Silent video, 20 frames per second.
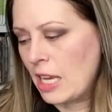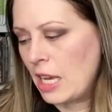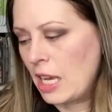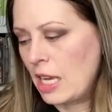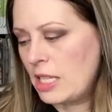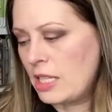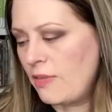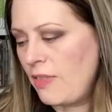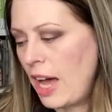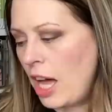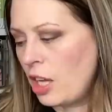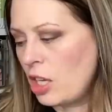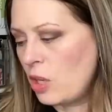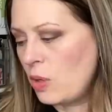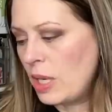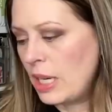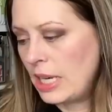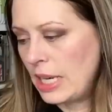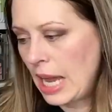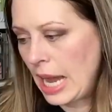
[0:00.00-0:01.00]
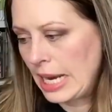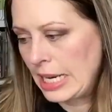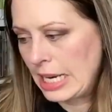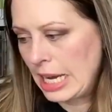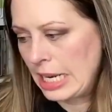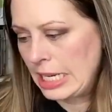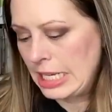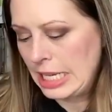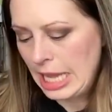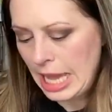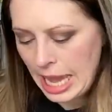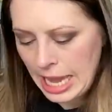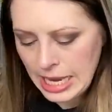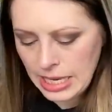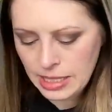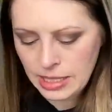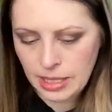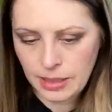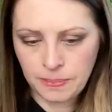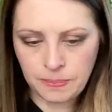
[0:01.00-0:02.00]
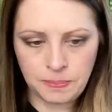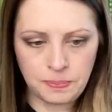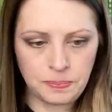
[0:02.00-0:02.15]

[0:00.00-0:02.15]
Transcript: It's valued at nine ninety eight.